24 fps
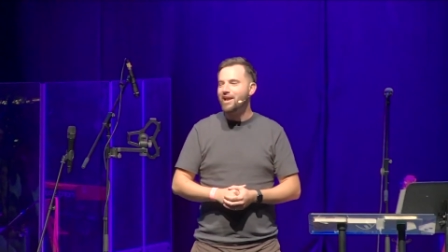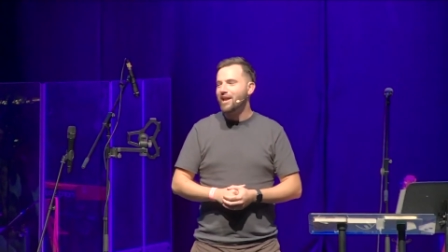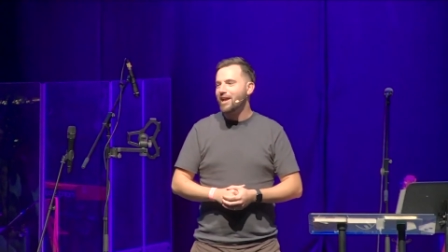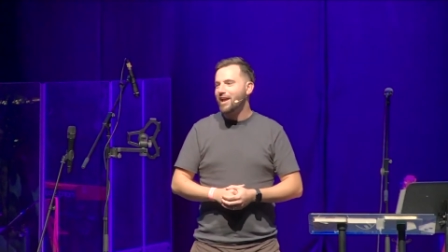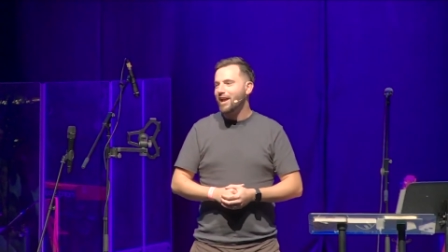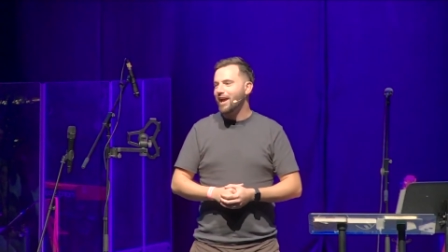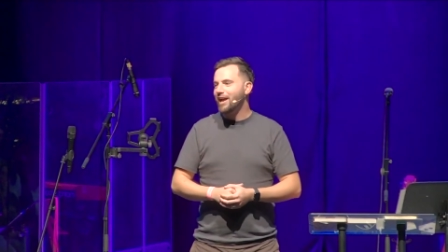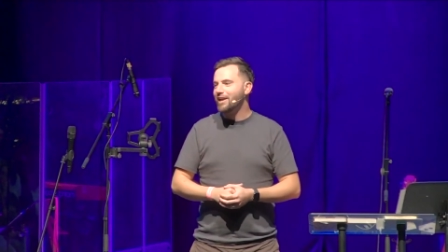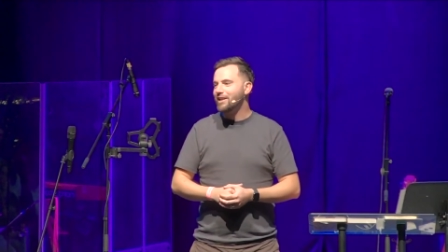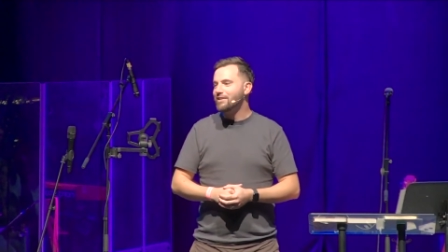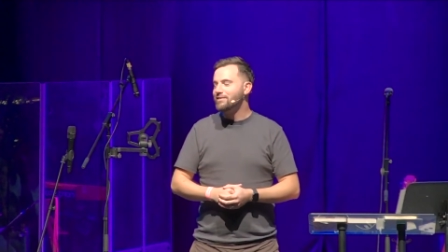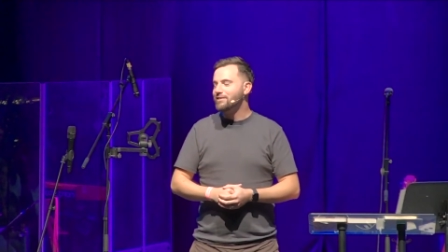
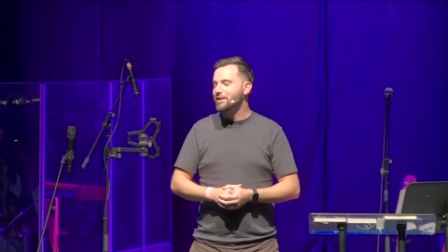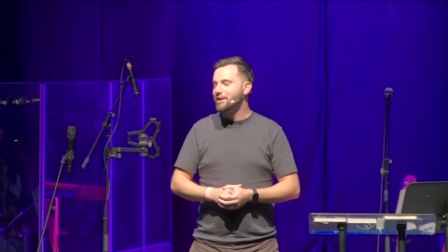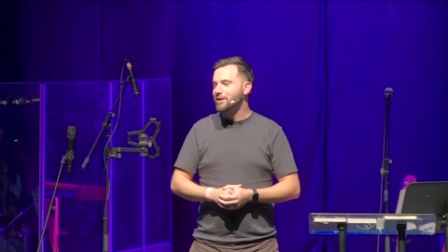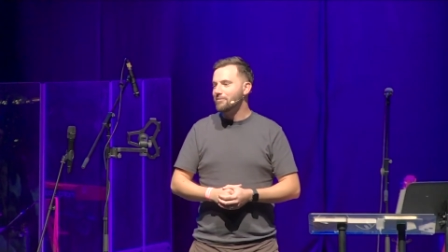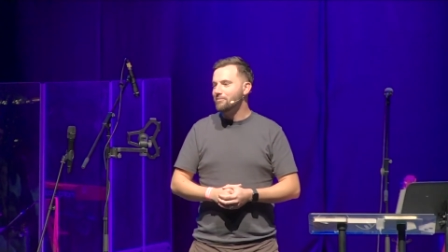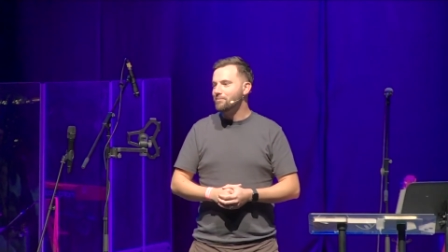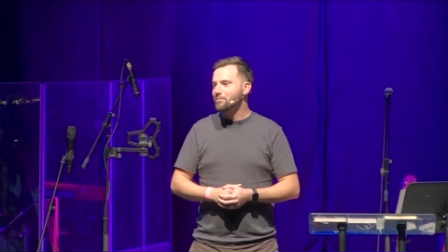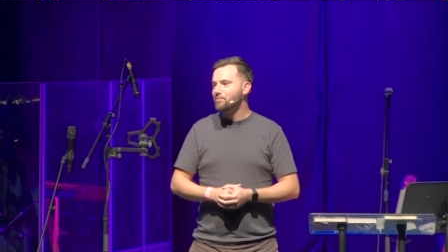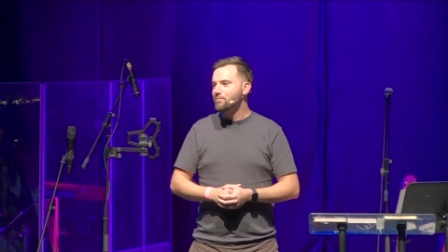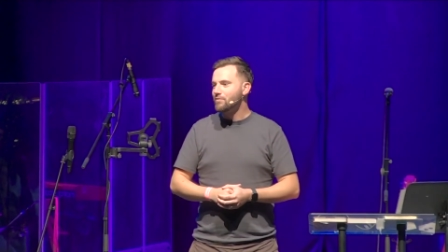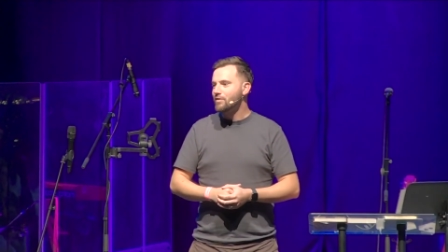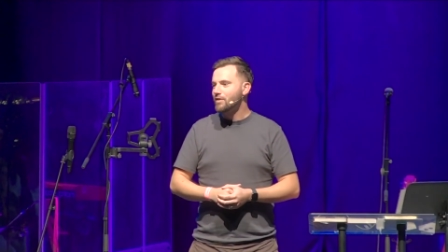And
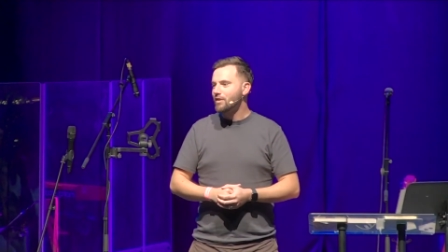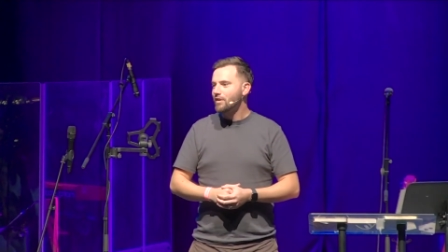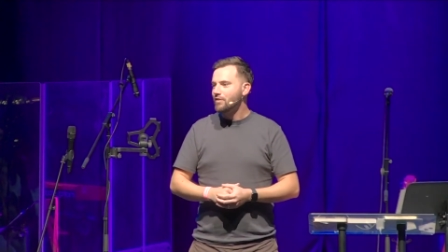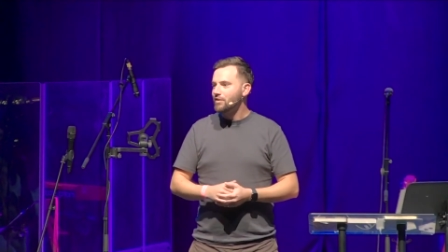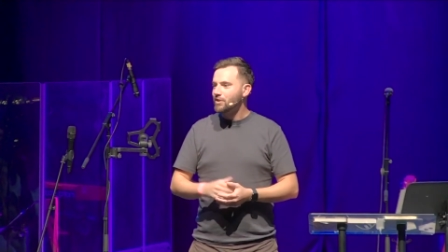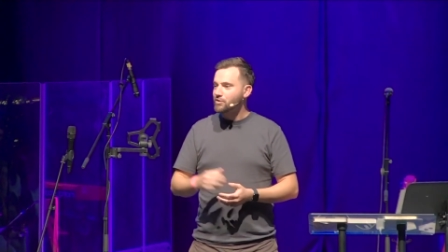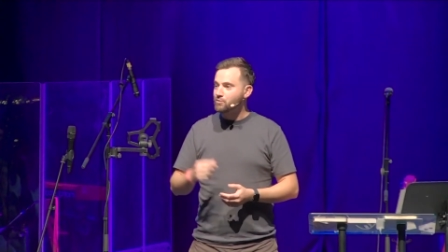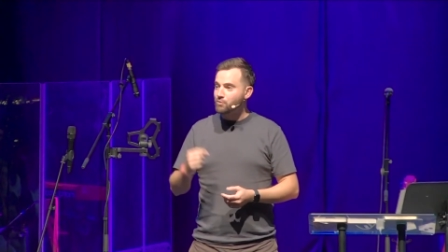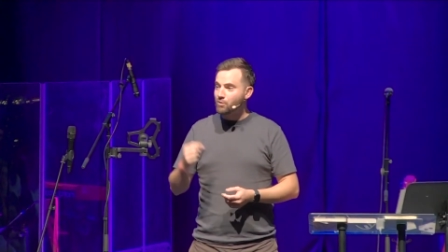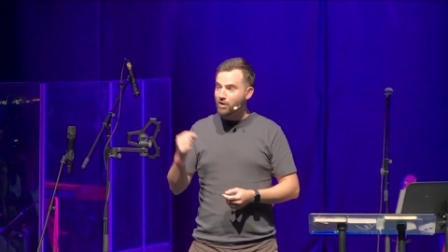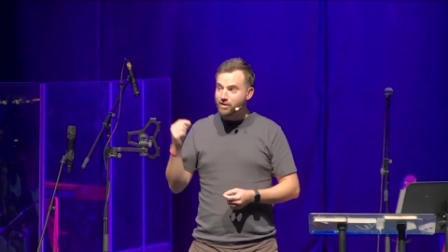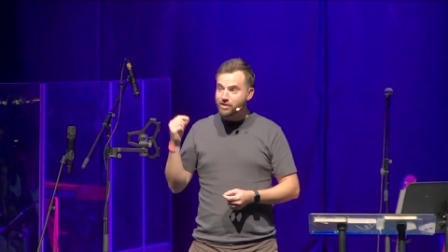um,
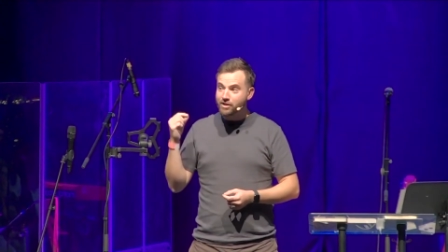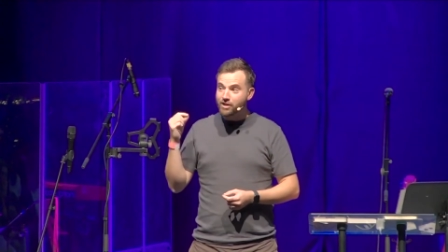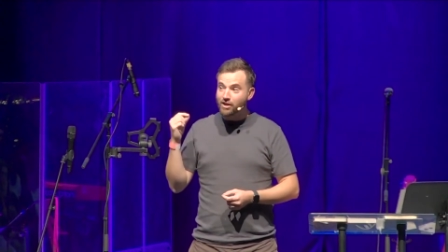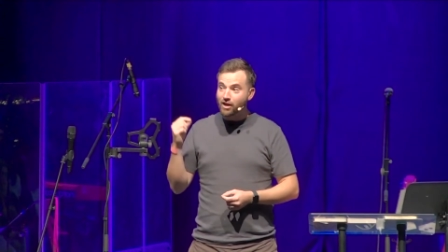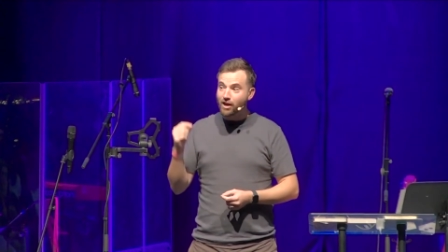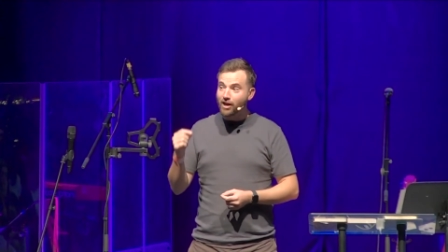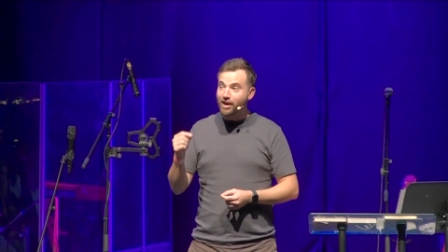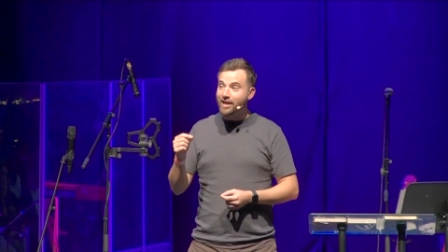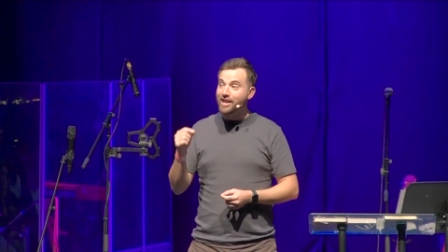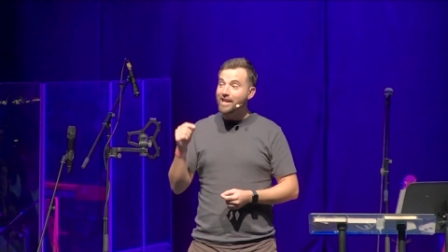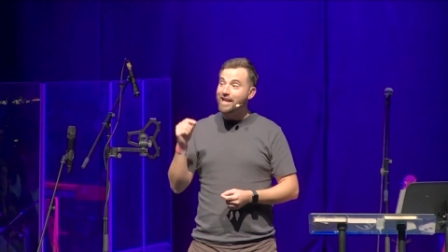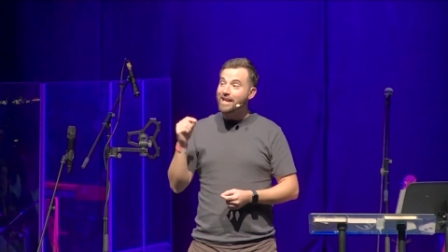this one
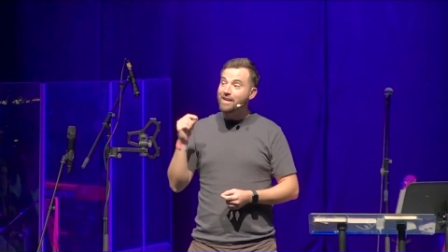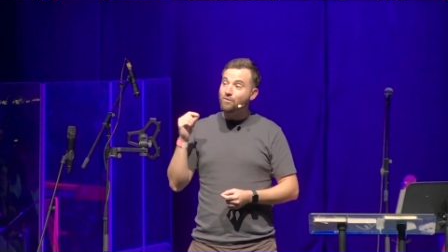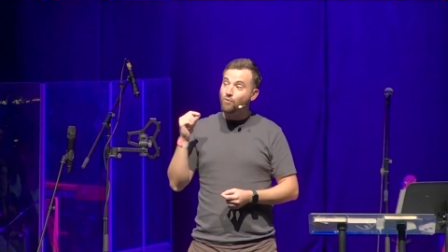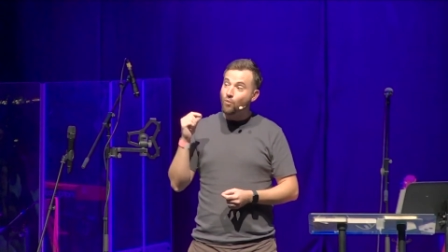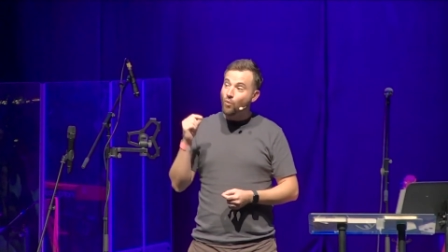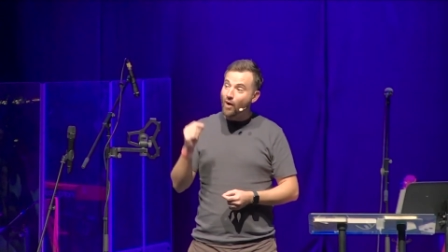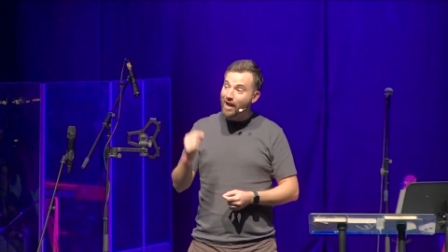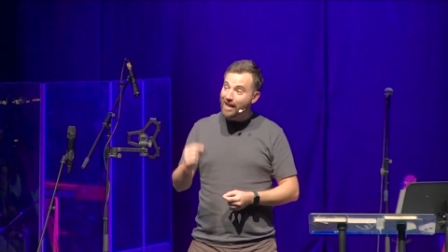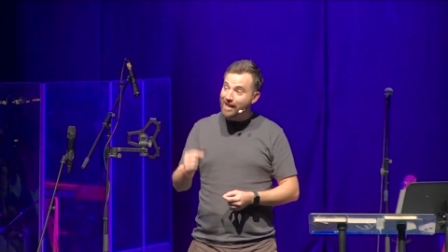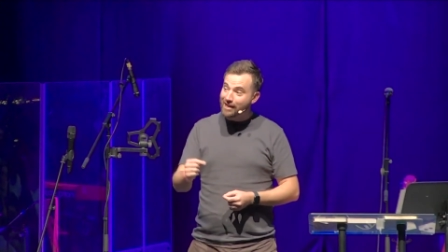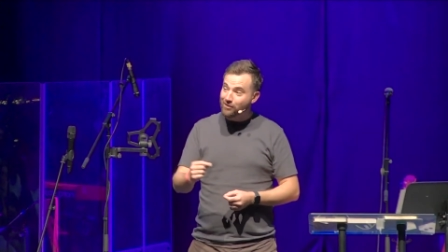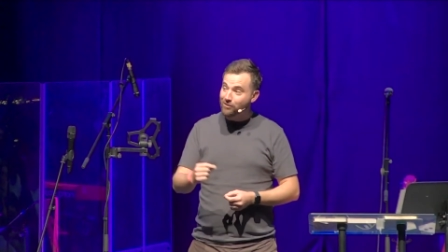guy in
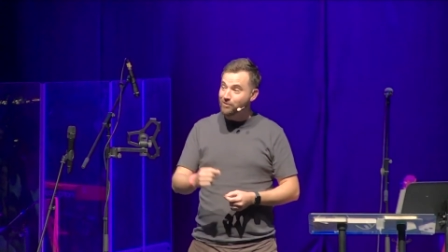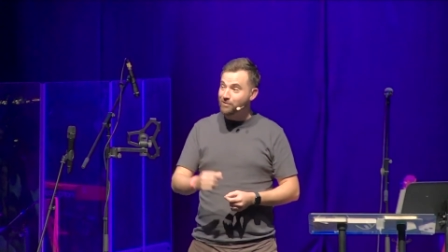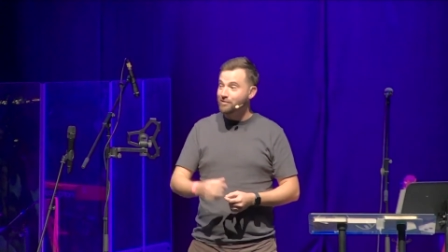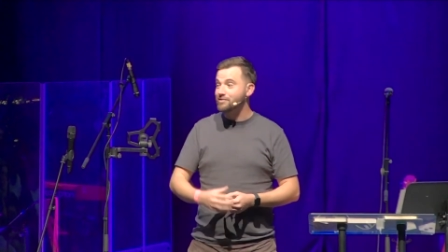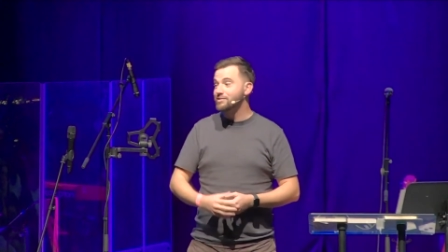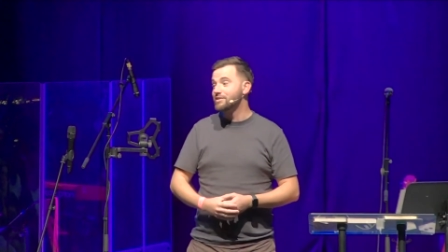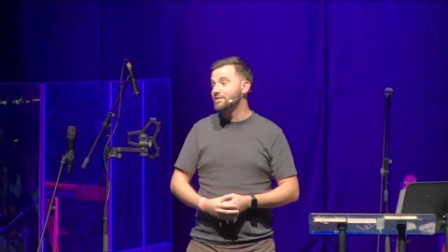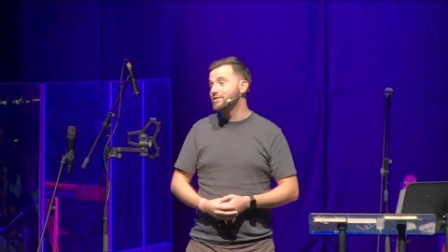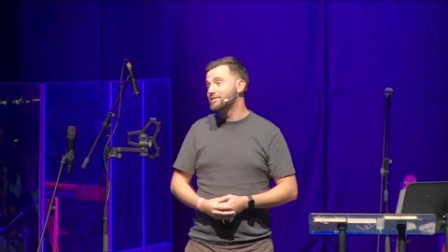Wales